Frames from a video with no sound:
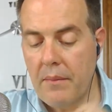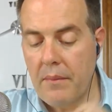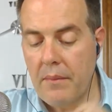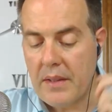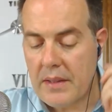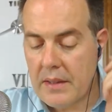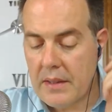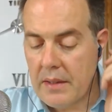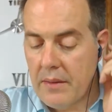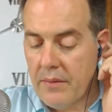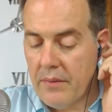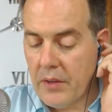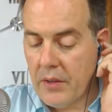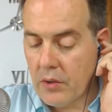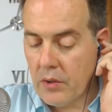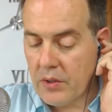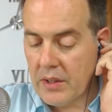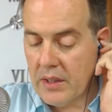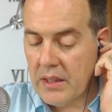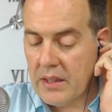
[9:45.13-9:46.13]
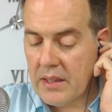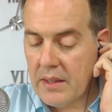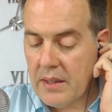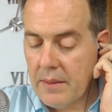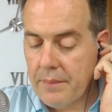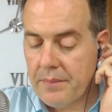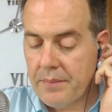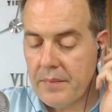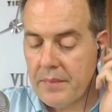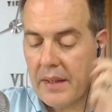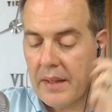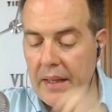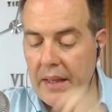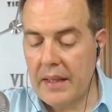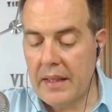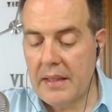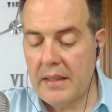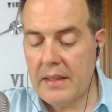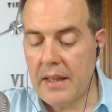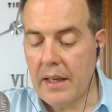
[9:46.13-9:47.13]
Symbiosis
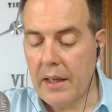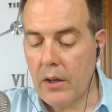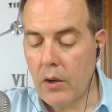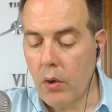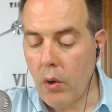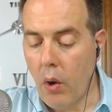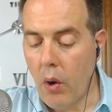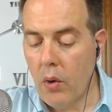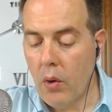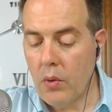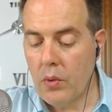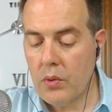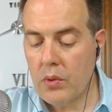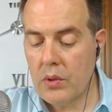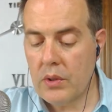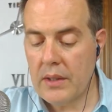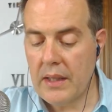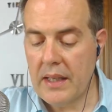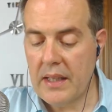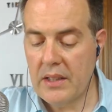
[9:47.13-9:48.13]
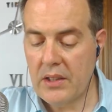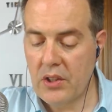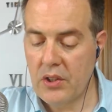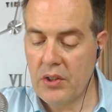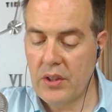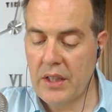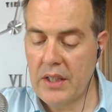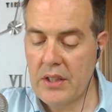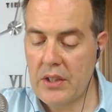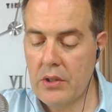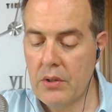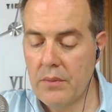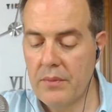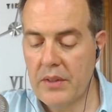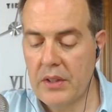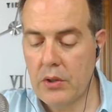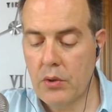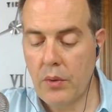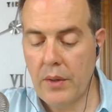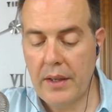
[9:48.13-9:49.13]
is the close association
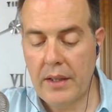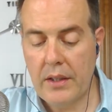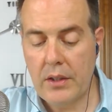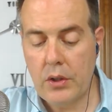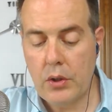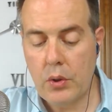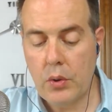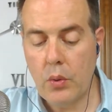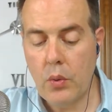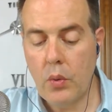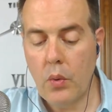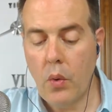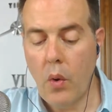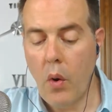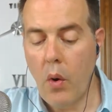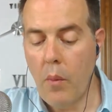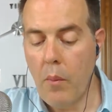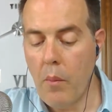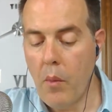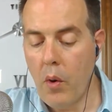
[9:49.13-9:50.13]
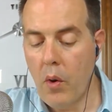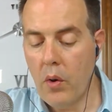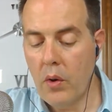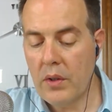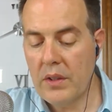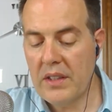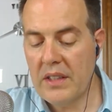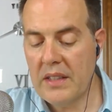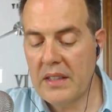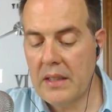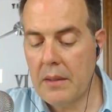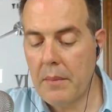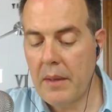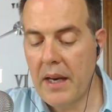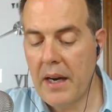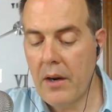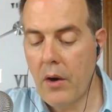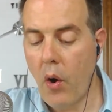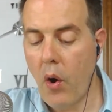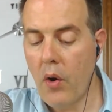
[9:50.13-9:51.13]
between two or more
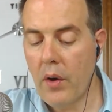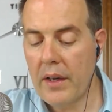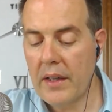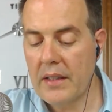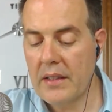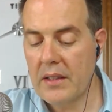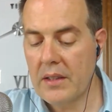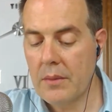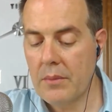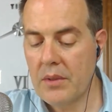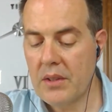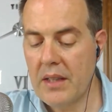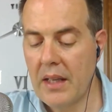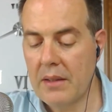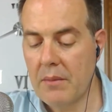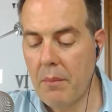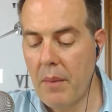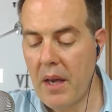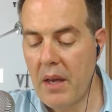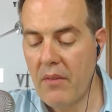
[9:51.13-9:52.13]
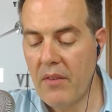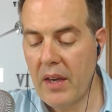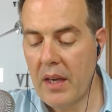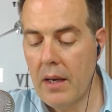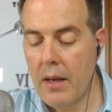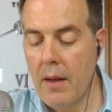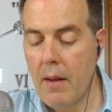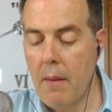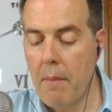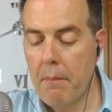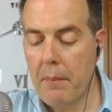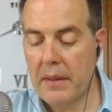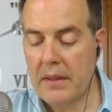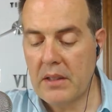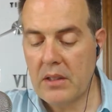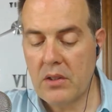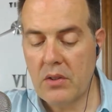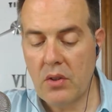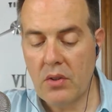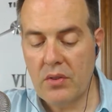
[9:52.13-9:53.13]
dissimilar organisms that may be, but
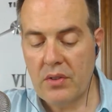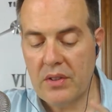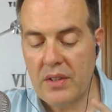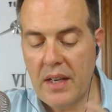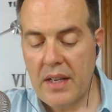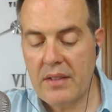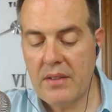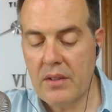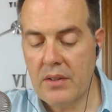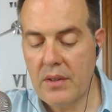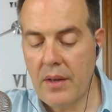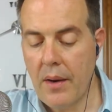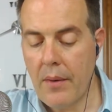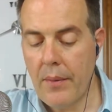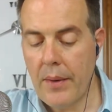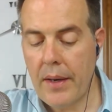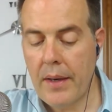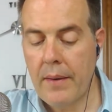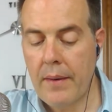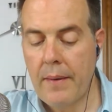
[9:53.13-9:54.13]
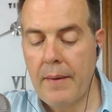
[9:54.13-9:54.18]
is not necessarily